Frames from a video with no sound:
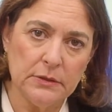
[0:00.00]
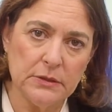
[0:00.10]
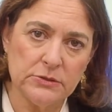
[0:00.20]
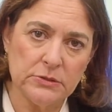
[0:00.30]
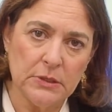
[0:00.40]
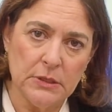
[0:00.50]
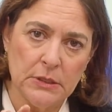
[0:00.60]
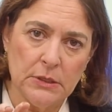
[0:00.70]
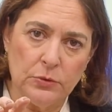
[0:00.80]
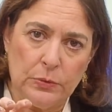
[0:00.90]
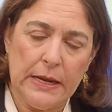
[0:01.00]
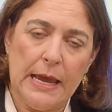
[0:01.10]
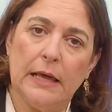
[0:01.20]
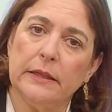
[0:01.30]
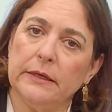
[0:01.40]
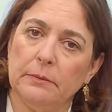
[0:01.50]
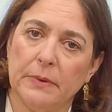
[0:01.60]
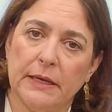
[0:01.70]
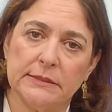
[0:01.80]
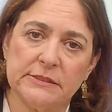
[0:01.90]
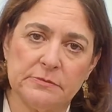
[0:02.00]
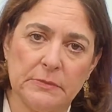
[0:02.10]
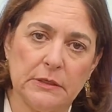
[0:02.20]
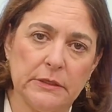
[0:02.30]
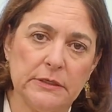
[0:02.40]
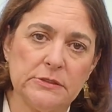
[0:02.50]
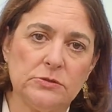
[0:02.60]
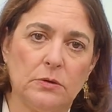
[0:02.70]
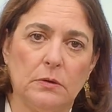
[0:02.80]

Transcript: this reality-based Middle East,